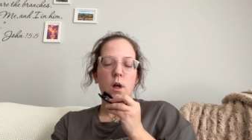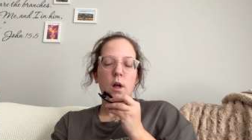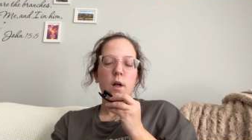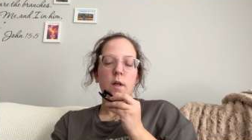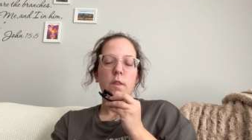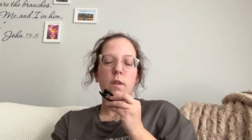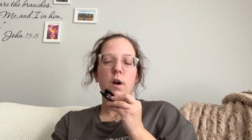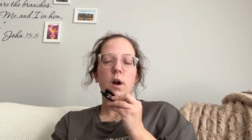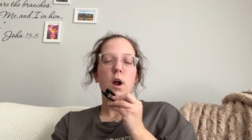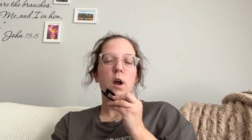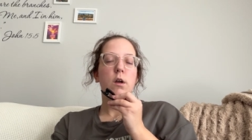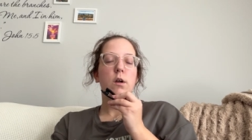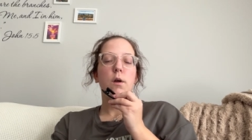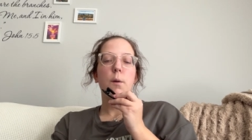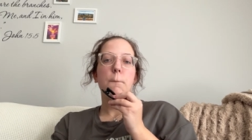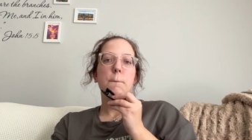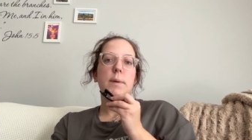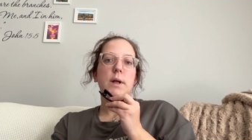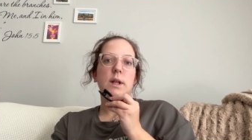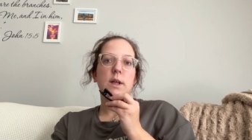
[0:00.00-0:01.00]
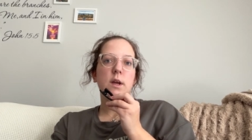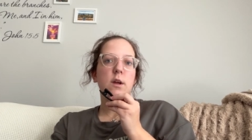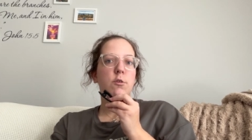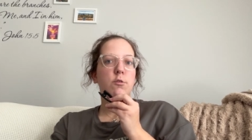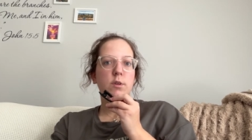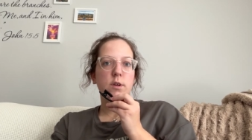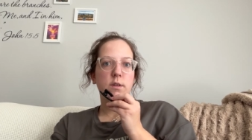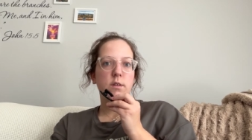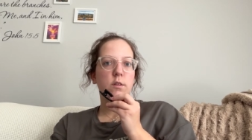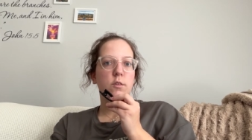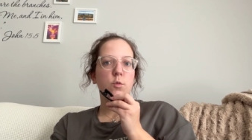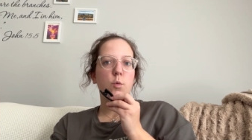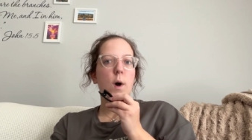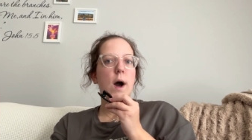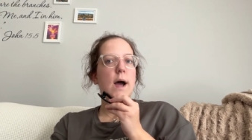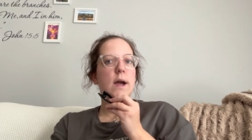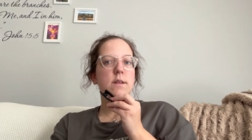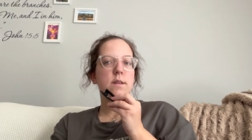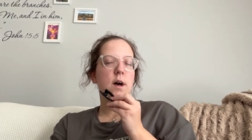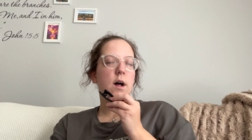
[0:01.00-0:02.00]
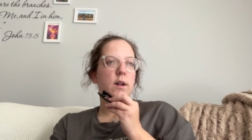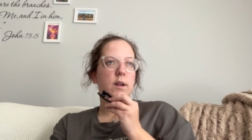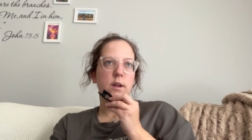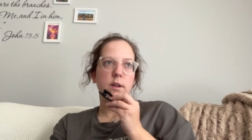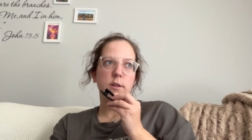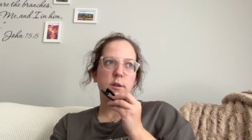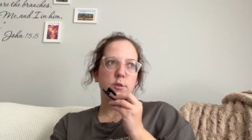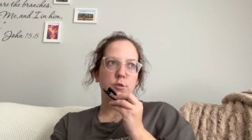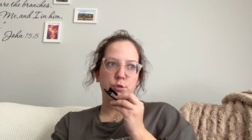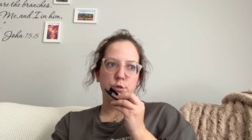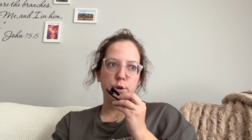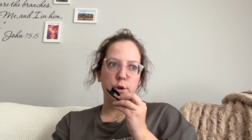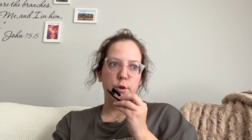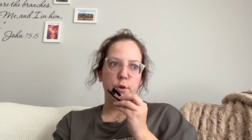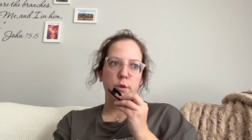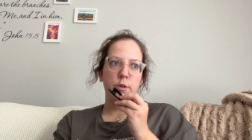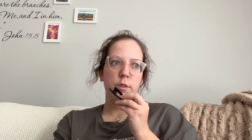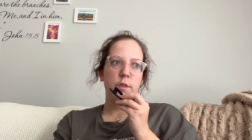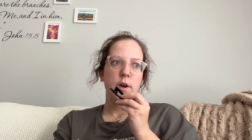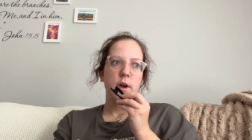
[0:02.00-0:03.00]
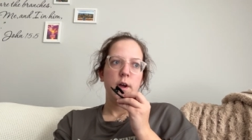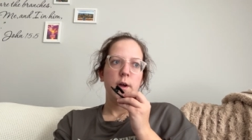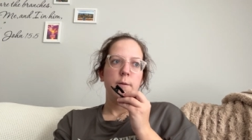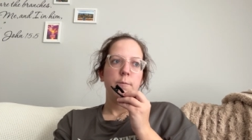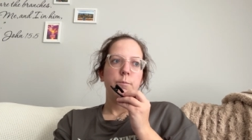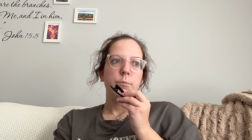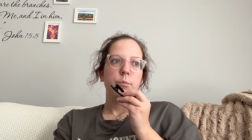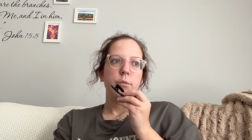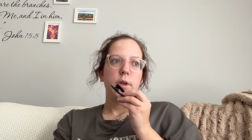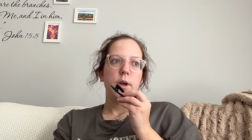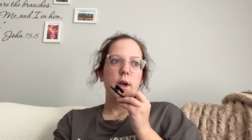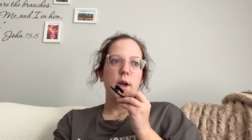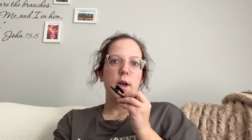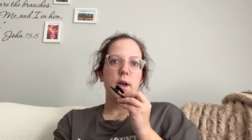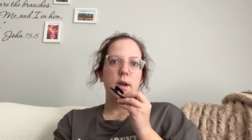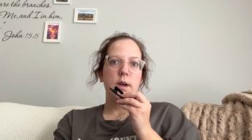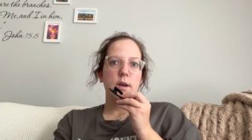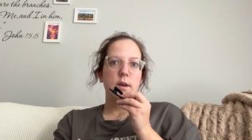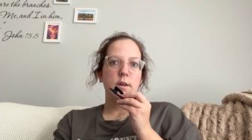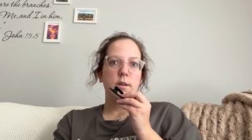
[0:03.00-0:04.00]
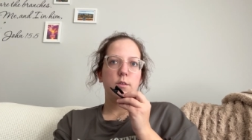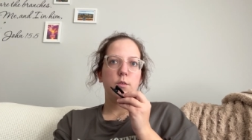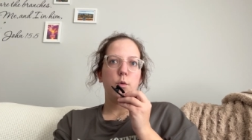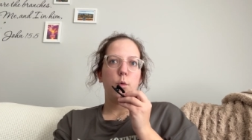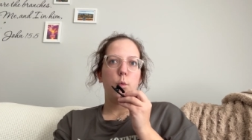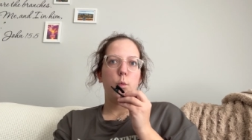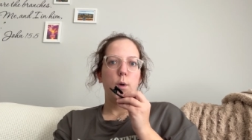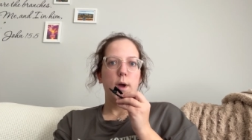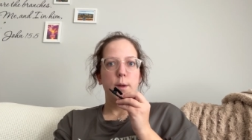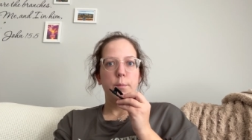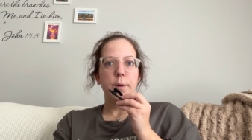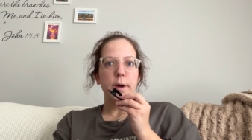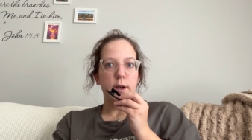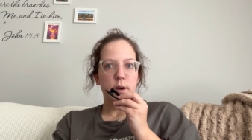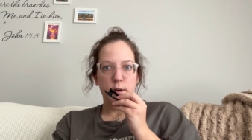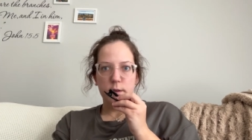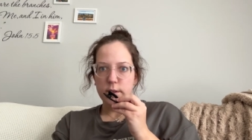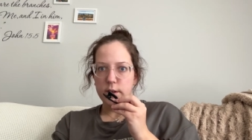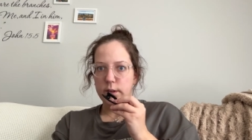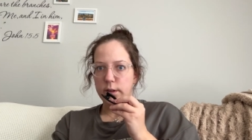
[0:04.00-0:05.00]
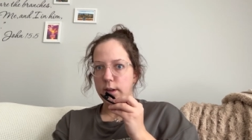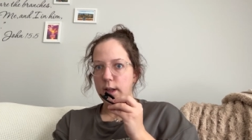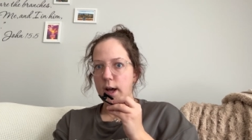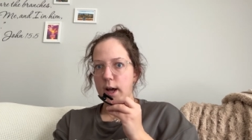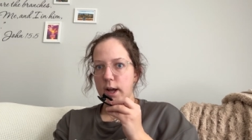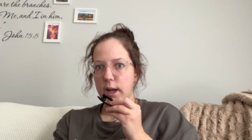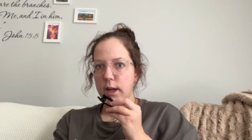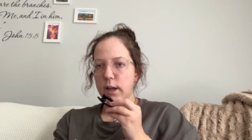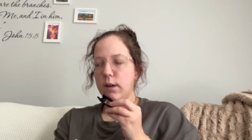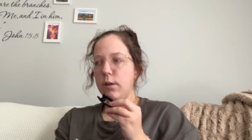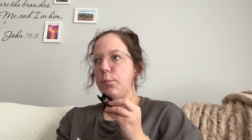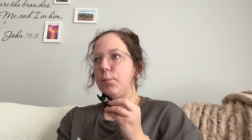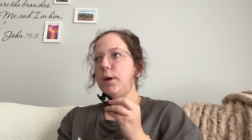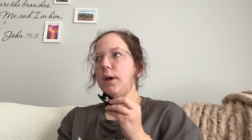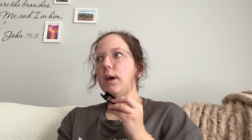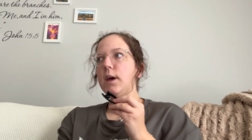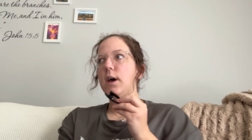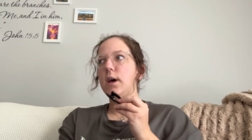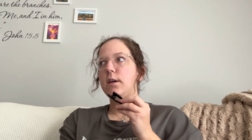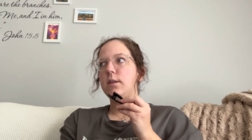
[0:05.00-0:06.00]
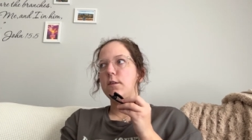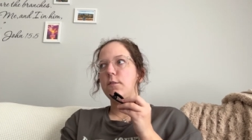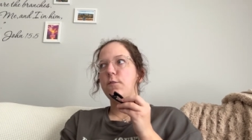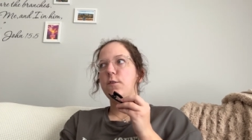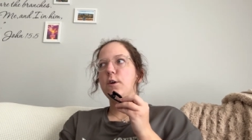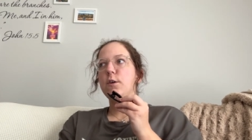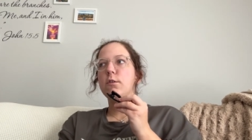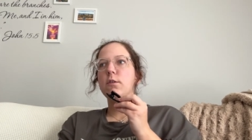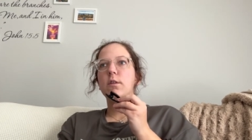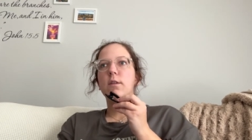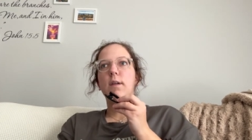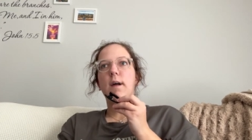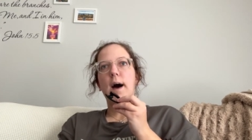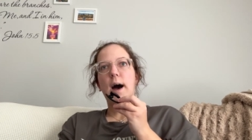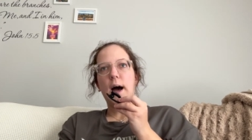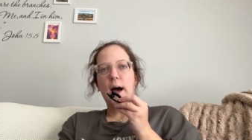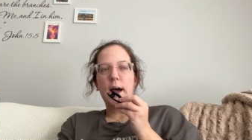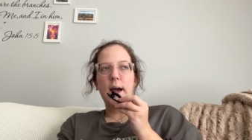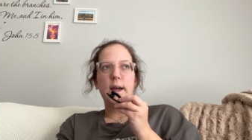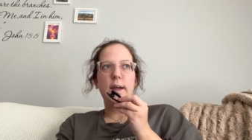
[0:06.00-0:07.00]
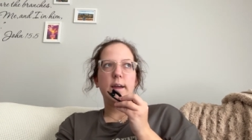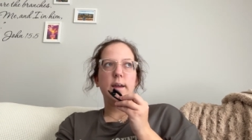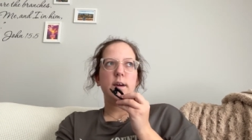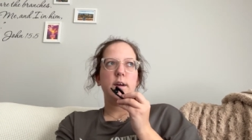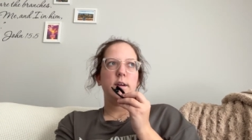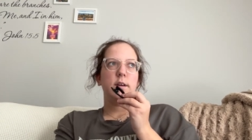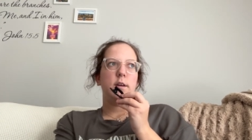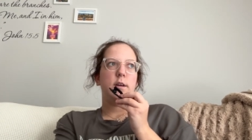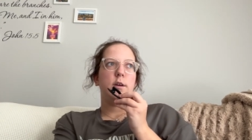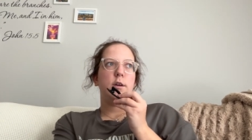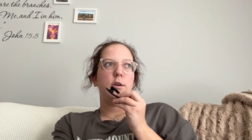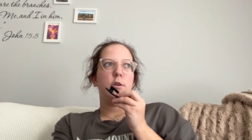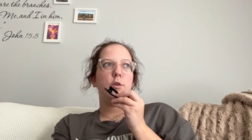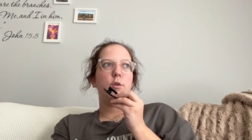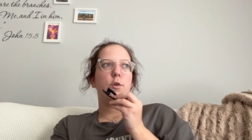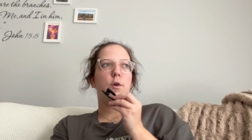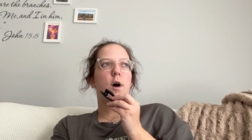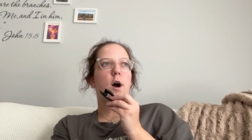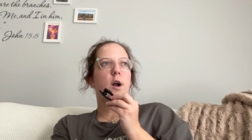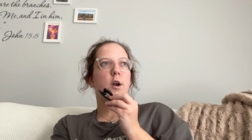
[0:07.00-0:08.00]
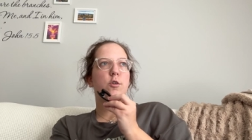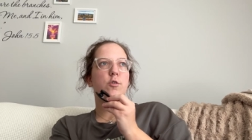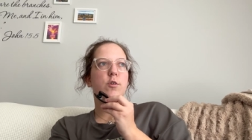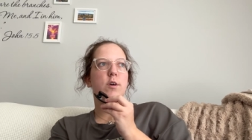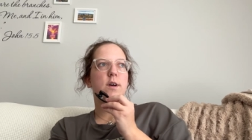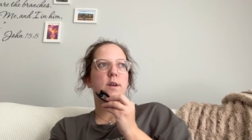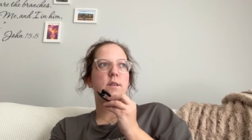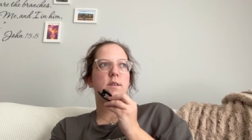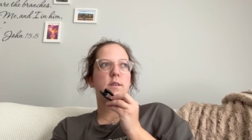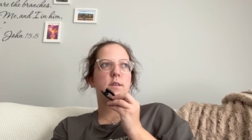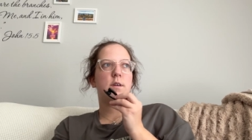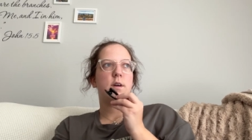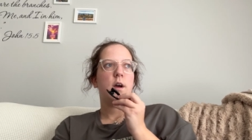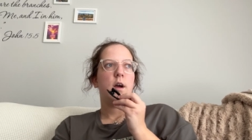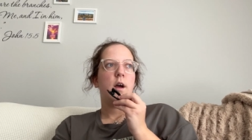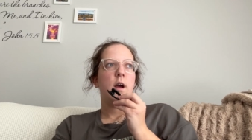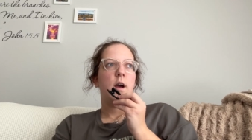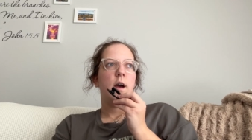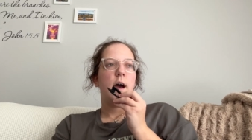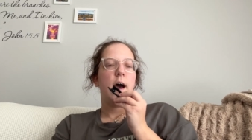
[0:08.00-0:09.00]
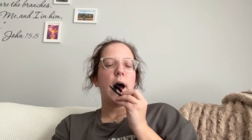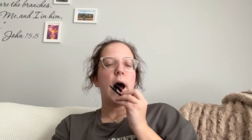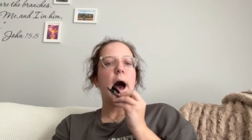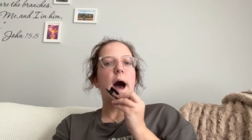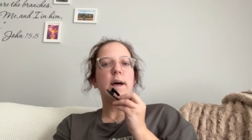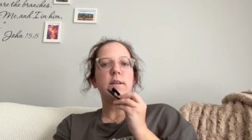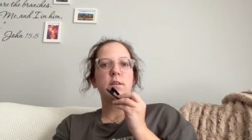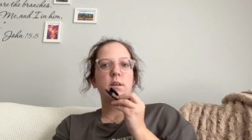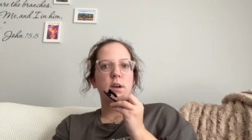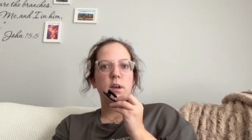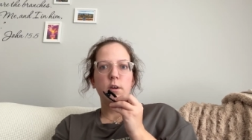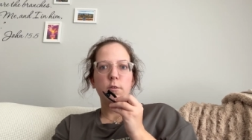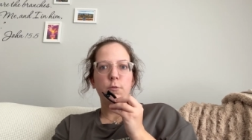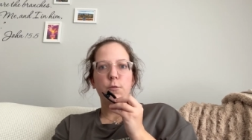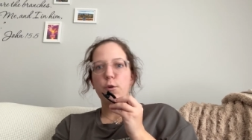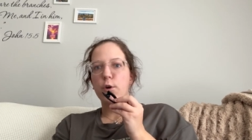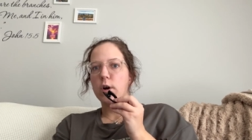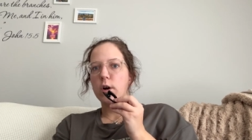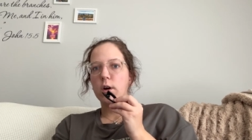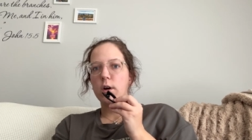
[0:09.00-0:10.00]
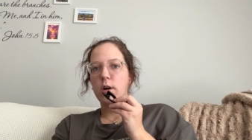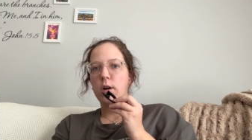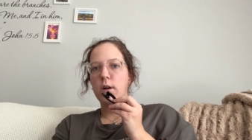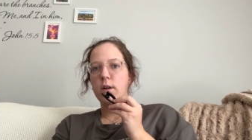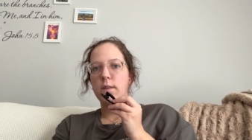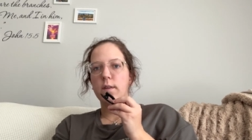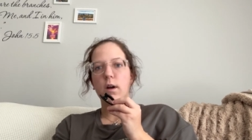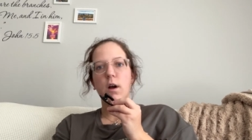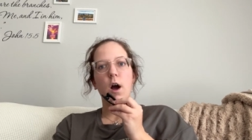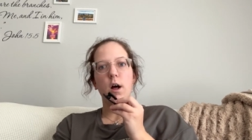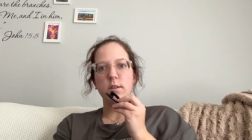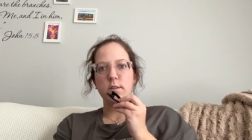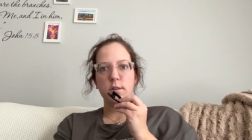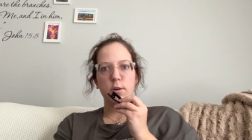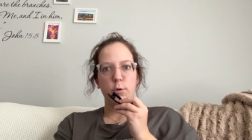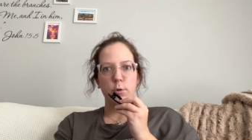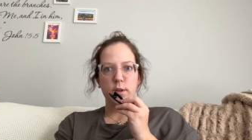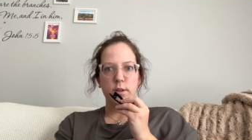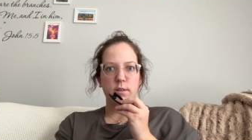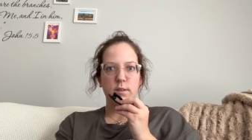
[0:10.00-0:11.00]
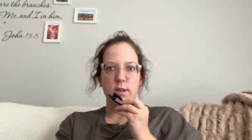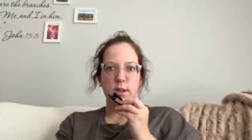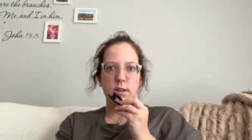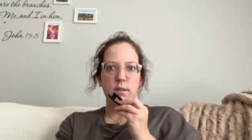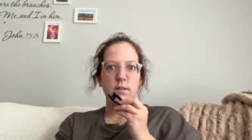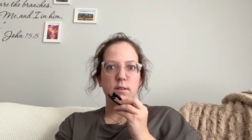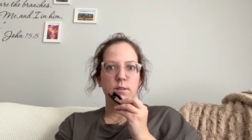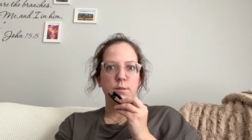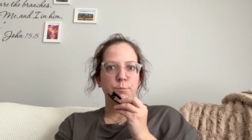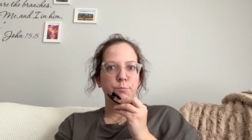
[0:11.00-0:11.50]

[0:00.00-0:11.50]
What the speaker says: There are a million reasons why telling the truth is way better than lying, because if you lie, you are just asking for the consequences.